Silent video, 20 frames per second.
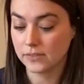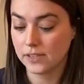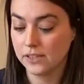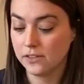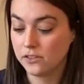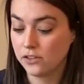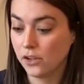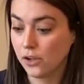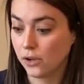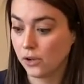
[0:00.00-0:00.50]

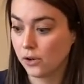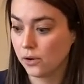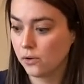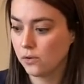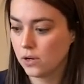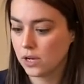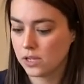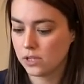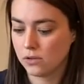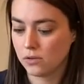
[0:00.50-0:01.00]

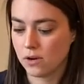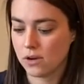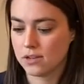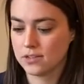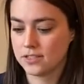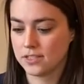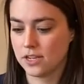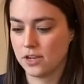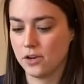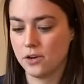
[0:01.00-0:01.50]
So you
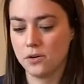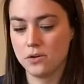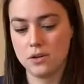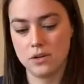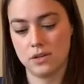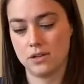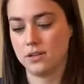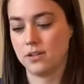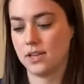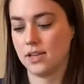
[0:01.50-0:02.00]
also
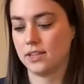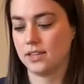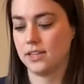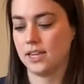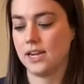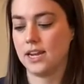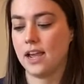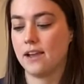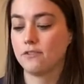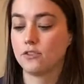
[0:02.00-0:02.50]
can
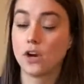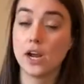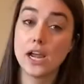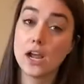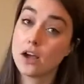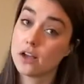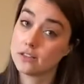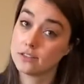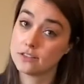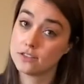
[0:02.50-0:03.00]
have
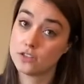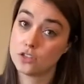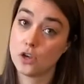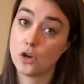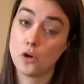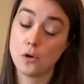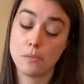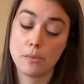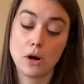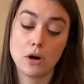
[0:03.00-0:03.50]
crayons.
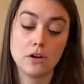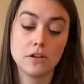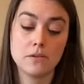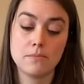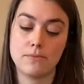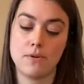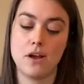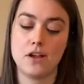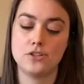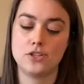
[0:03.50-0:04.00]
So part of the
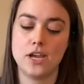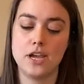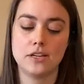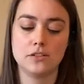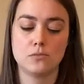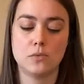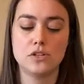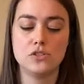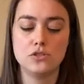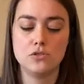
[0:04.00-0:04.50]
project,
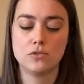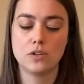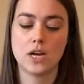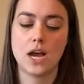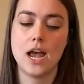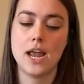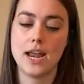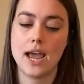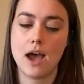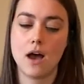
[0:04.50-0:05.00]
once you
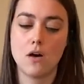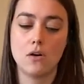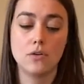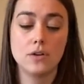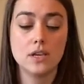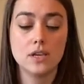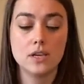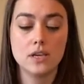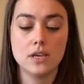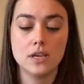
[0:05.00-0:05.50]
cut out
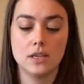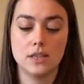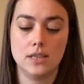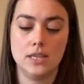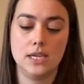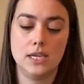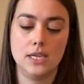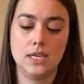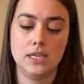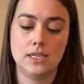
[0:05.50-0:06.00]

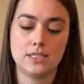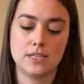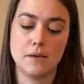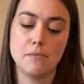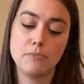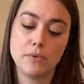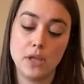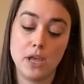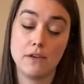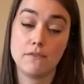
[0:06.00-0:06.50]
the
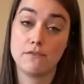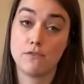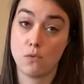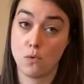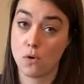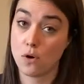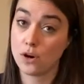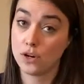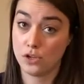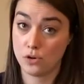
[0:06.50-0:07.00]
template
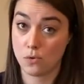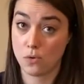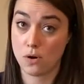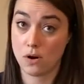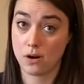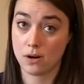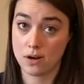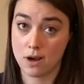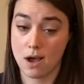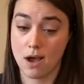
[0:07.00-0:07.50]
for
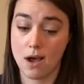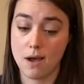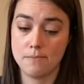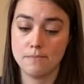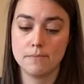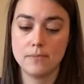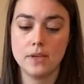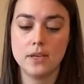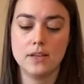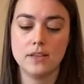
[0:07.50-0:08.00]
your
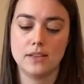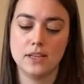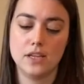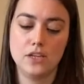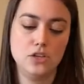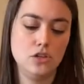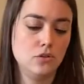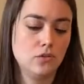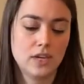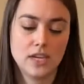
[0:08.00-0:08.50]
cup, then
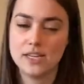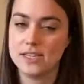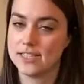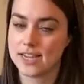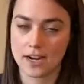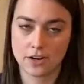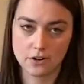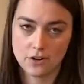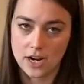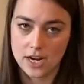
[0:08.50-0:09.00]
you can
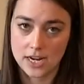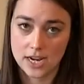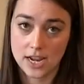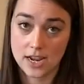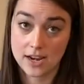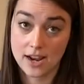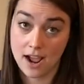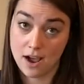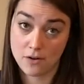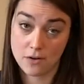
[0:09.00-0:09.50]
decorate it
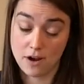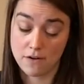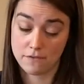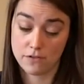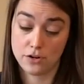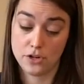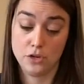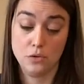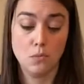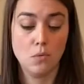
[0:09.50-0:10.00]
however
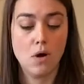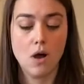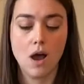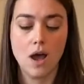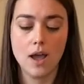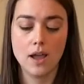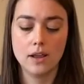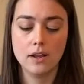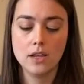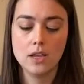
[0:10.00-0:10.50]
you want.
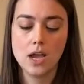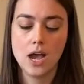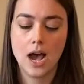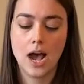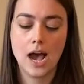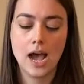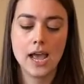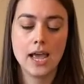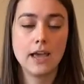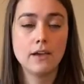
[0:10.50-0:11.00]

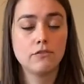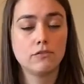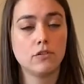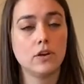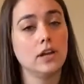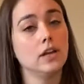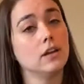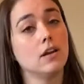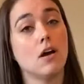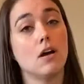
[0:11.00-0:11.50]
I have
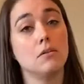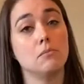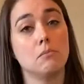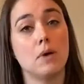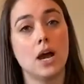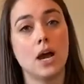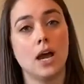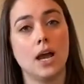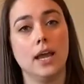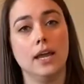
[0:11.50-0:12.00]
written on
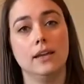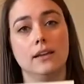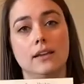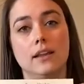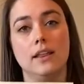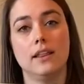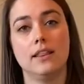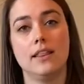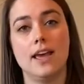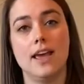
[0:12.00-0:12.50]
mine
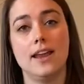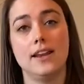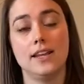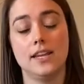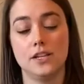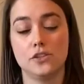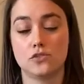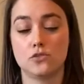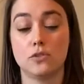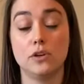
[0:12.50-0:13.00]
that
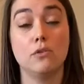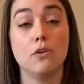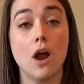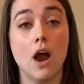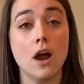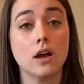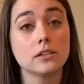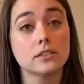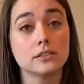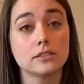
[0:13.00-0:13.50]
history
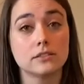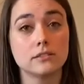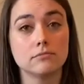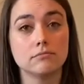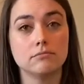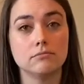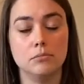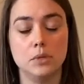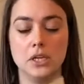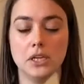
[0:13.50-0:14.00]
rocks
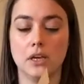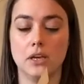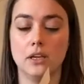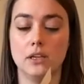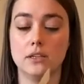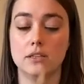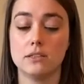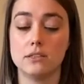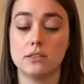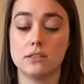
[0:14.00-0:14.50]

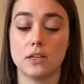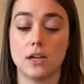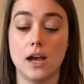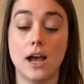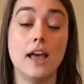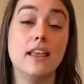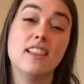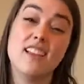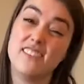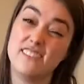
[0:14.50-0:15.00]
because
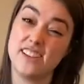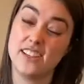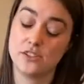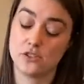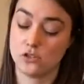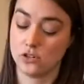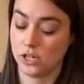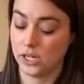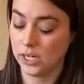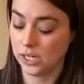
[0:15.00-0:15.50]
I love
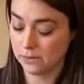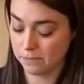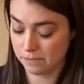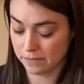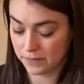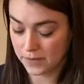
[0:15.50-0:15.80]
history,